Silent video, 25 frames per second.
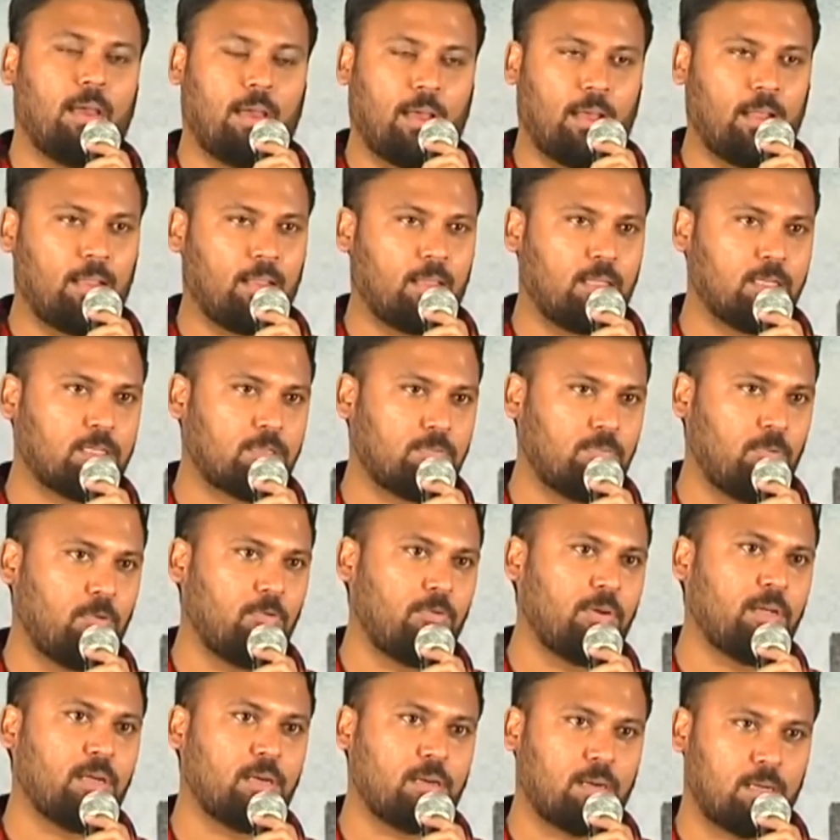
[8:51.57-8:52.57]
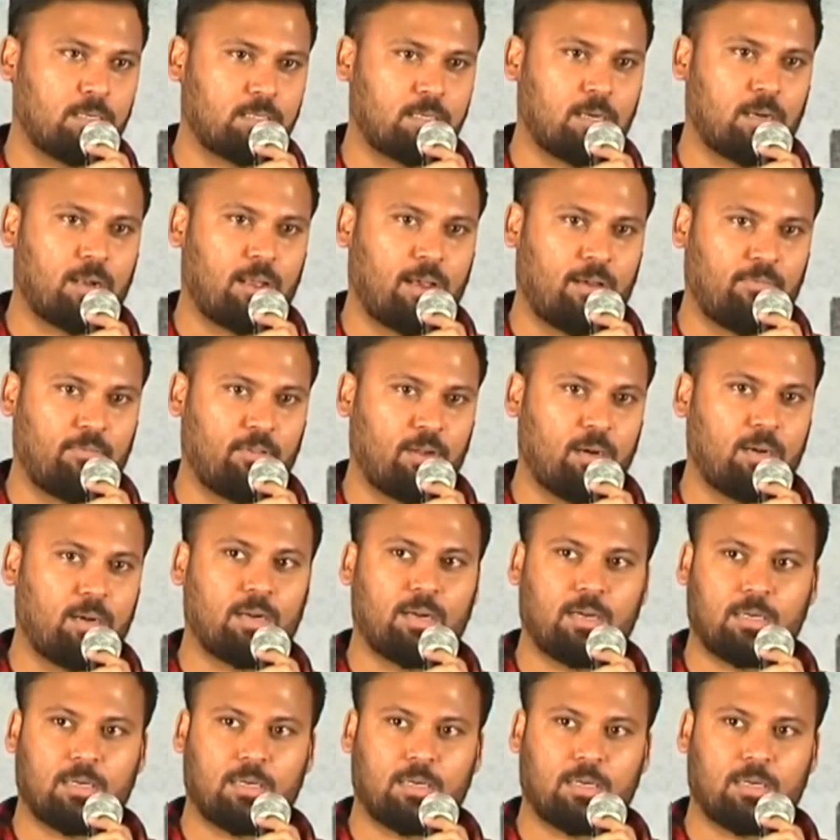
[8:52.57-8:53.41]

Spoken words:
And this movie doesn't have that.